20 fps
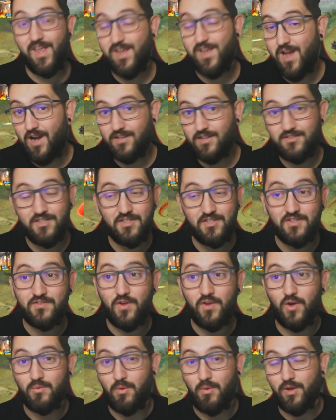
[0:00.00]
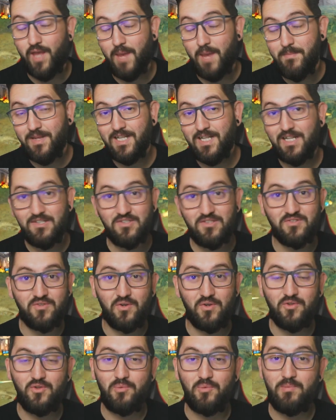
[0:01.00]
Hey guys, this is Odd One Gaming. This is
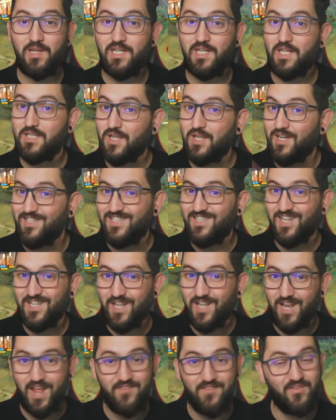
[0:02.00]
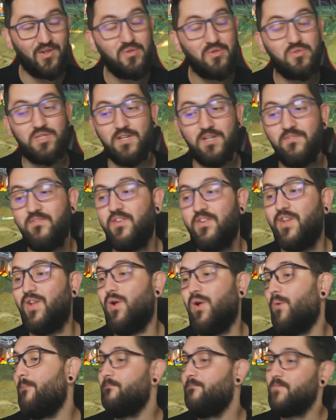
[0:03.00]
going to be another Eternal Evolution
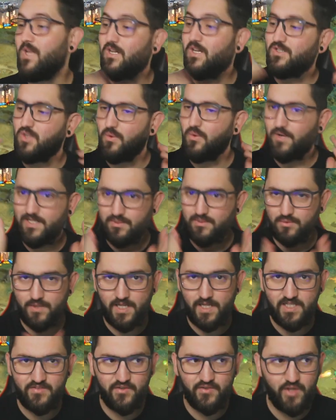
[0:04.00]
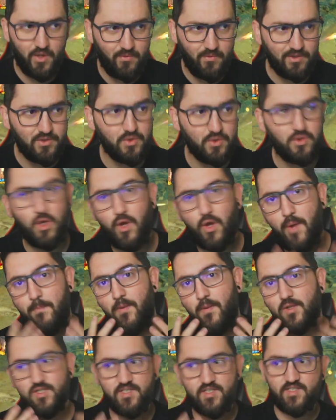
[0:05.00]
video. So in today's video, I want to talk
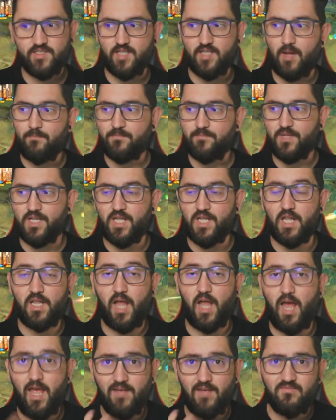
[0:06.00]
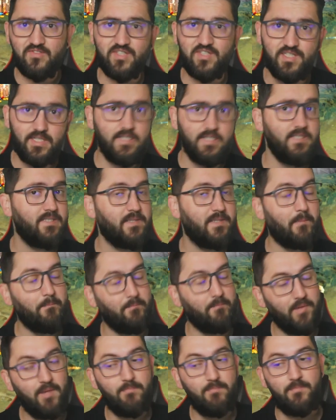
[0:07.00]
about something that I have seen
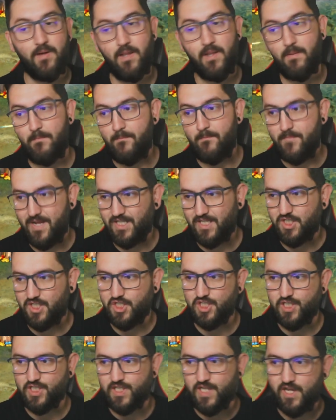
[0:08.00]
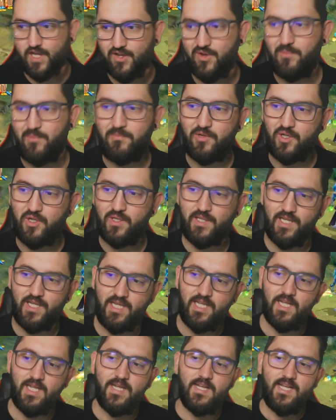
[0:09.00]
some people mention in the
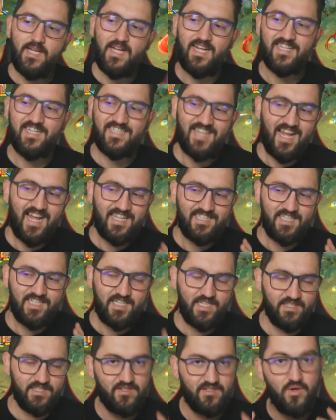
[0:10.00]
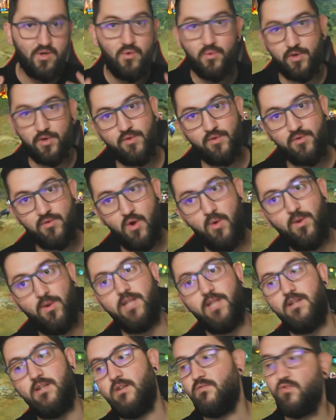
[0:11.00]
community, and that is
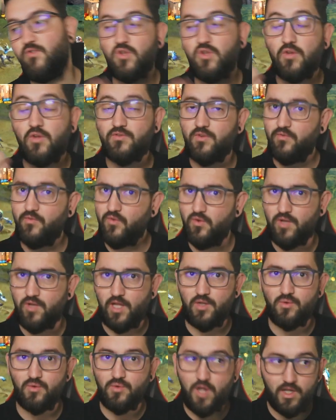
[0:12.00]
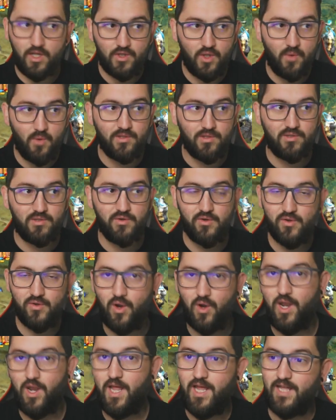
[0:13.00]
rerolling. For those of you that do not know what
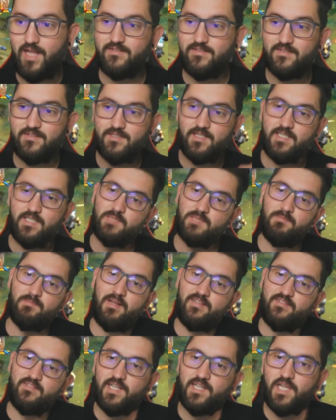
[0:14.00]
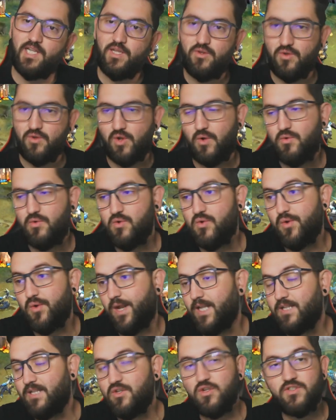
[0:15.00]
reroll is, it's basically, you
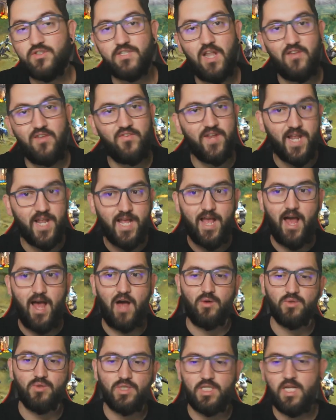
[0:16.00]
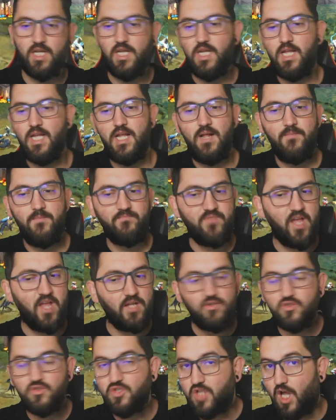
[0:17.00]
create yourself an account,
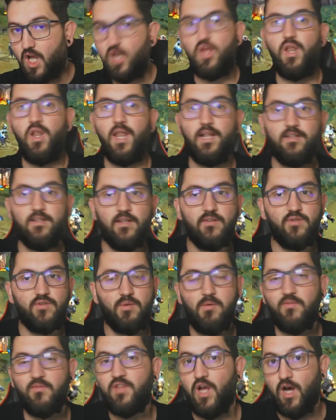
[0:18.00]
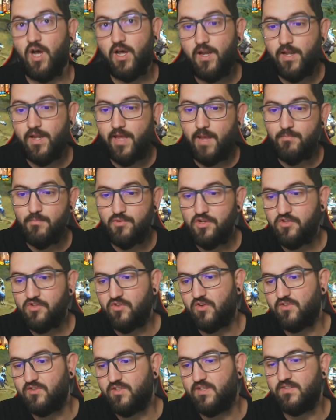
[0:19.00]
then you start collecting some of the early game
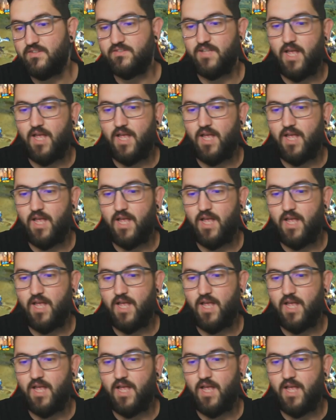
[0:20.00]
resources,